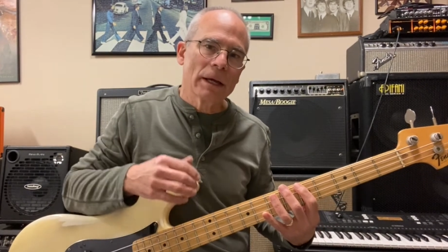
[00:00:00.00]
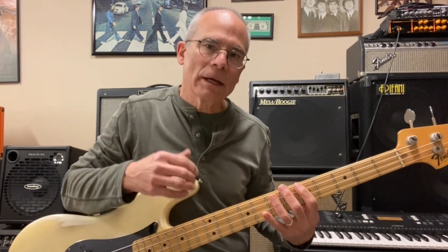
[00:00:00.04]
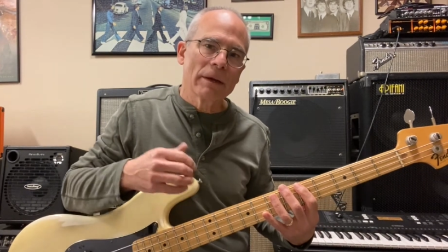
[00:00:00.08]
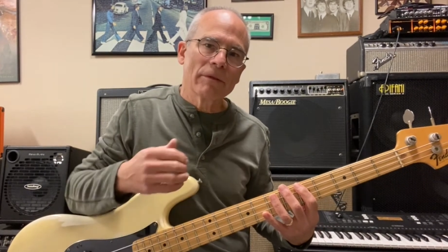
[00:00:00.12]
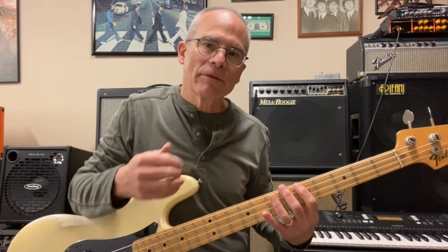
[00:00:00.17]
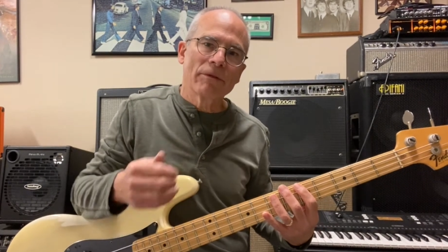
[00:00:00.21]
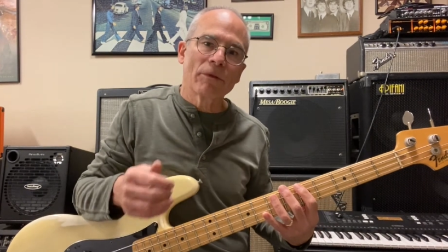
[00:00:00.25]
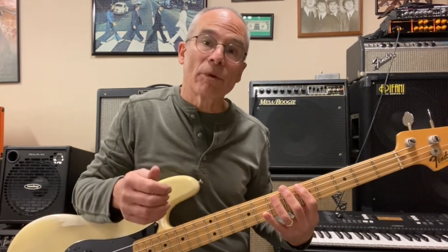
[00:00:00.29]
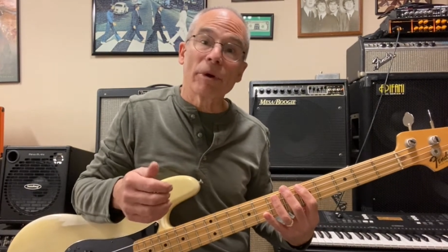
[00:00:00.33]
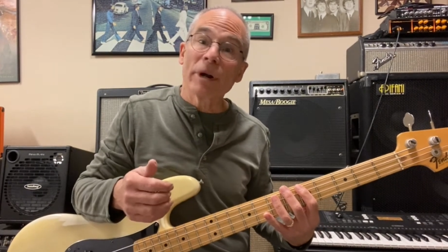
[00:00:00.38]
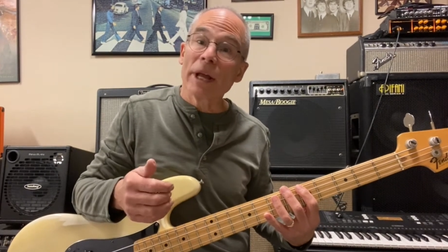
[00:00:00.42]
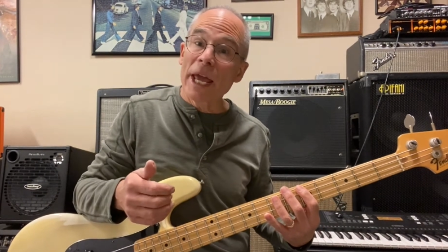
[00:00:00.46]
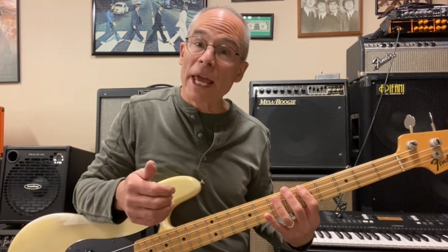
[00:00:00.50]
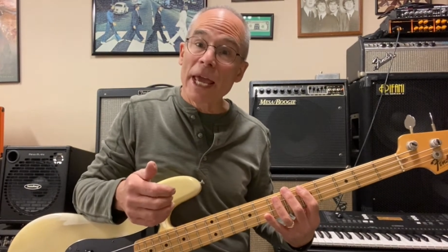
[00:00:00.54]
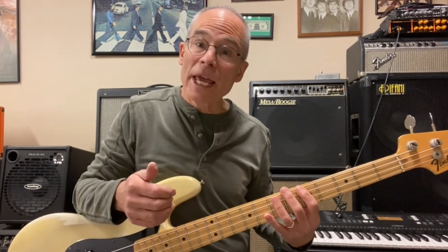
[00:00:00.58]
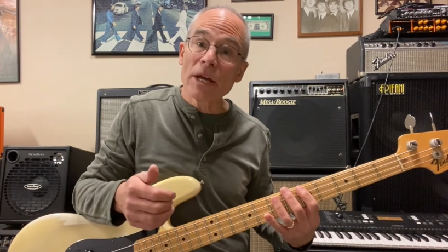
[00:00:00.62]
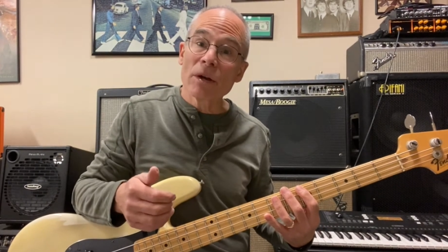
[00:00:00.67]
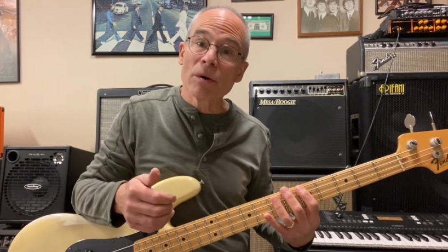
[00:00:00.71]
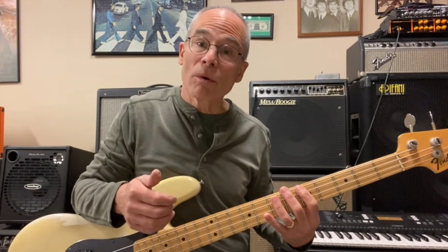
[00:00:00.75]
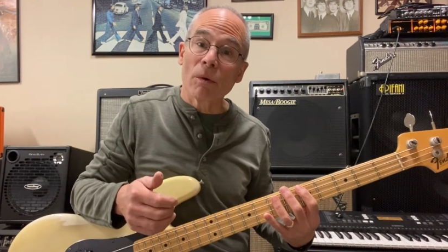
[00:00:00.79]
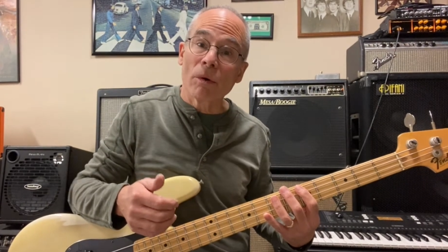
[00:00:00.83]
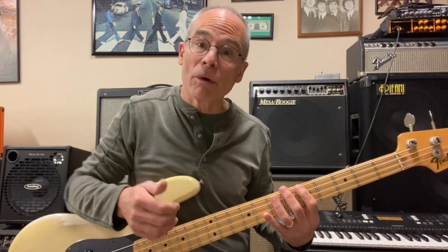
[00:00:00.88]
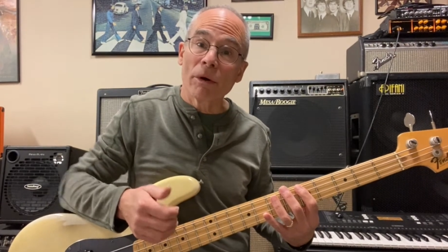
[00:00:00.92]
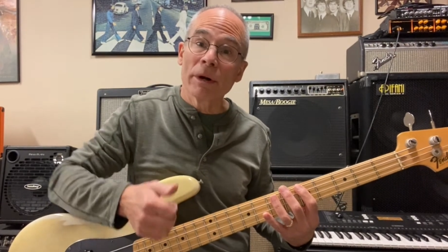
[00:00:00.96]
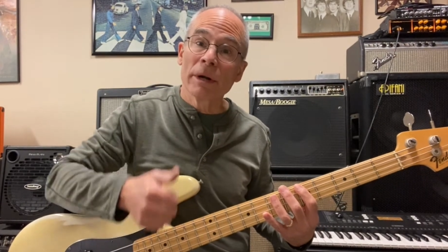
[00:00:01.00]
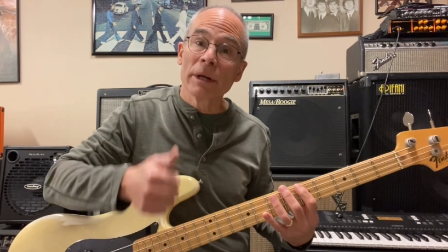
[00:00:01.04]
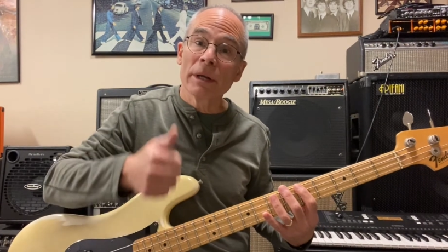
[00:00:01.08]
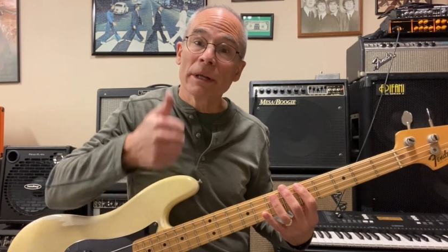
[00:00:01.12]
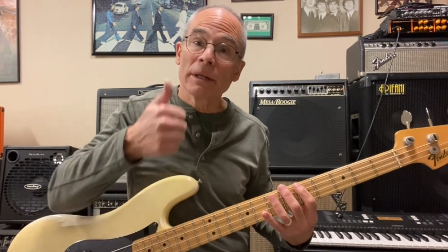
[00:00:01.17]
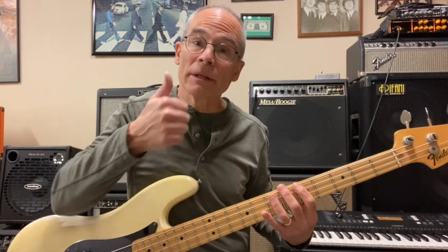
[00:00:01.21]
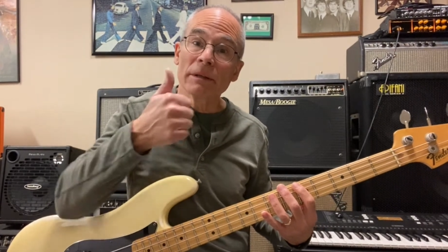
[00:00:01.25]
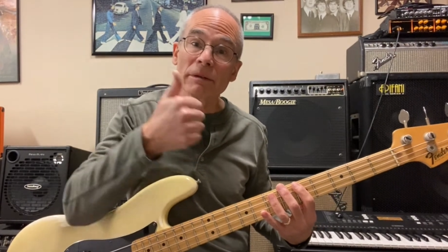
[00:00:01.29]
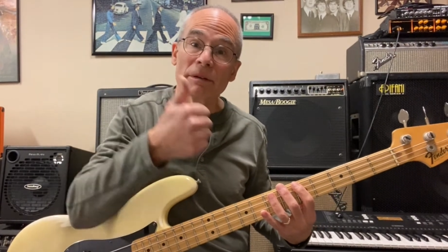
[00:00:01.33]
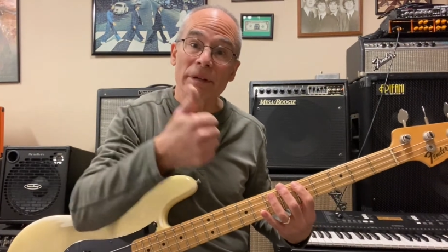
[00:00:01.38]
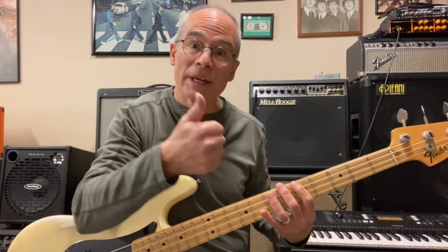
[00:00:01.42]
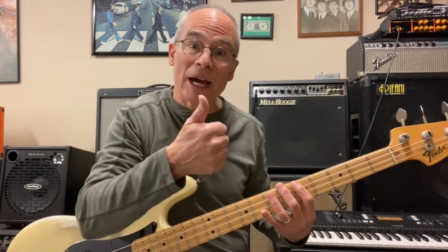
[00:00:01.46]
For an A chord,
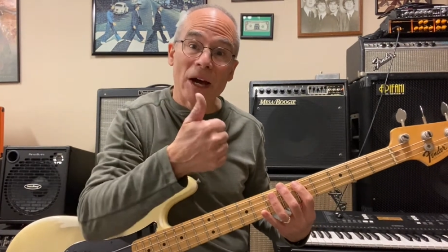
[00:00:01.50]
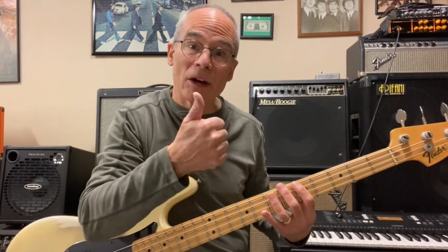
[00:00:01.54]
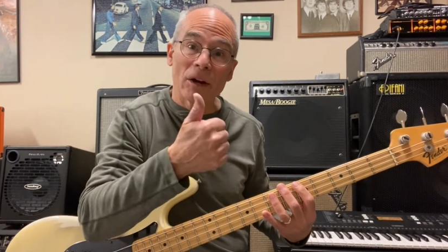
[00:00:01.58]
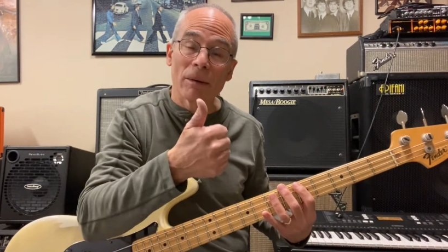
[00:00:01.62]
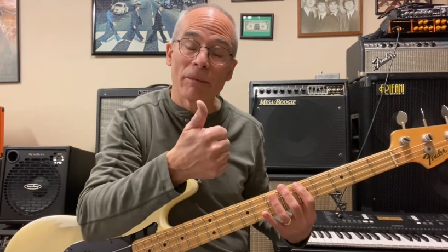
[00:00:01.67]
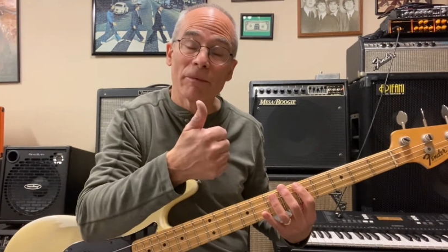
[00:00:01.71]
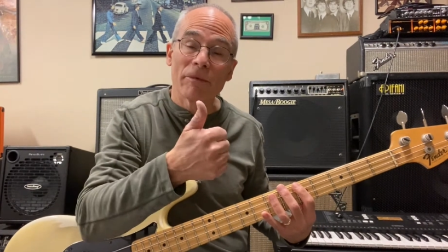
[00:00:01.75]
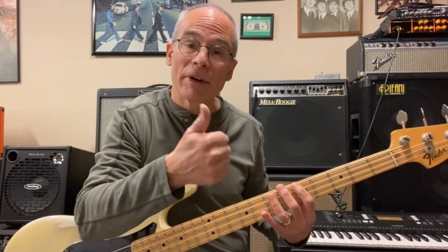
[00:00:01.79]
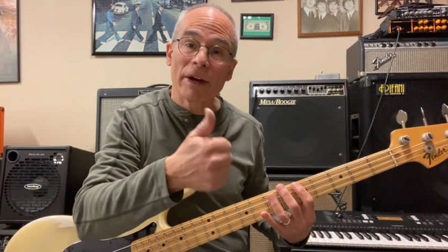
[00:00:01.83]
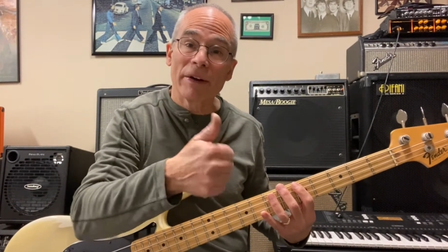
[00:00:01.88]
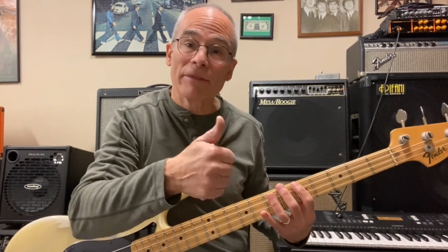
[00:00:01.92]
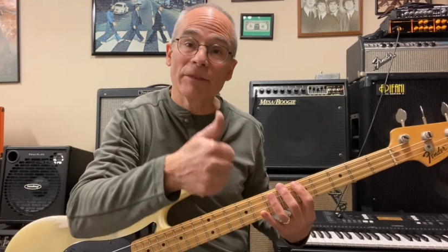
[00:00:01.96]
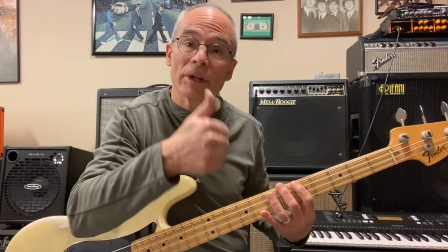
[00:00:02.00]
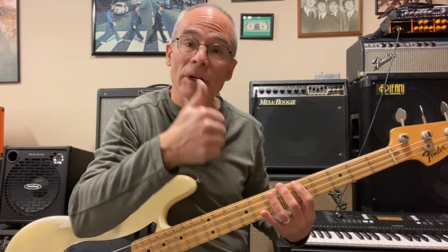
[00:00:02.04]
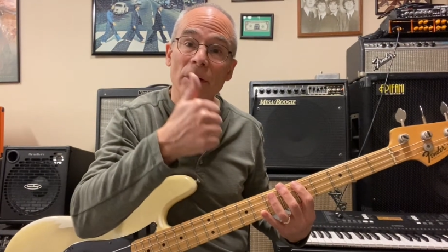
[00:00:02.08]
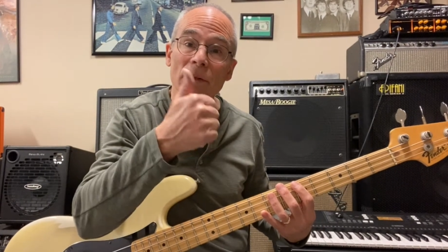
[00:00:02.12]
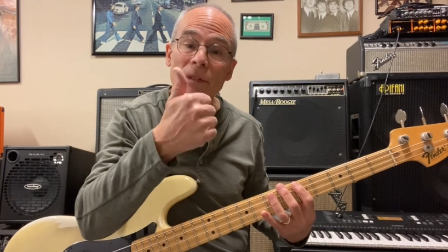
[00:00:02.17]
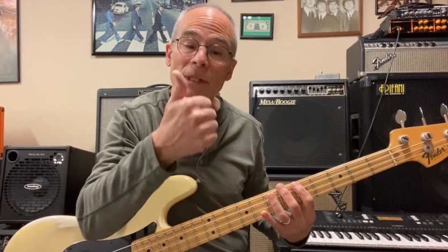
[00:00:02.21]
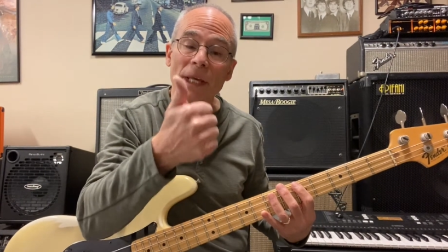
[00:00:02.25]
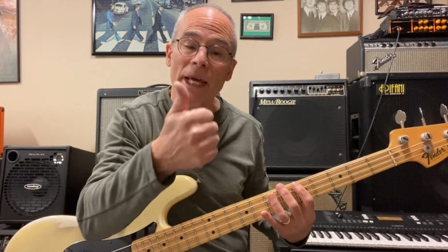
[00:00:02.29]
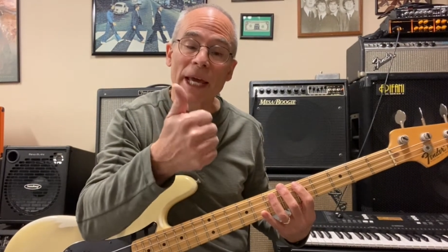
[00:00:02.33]
you count up 5 notes,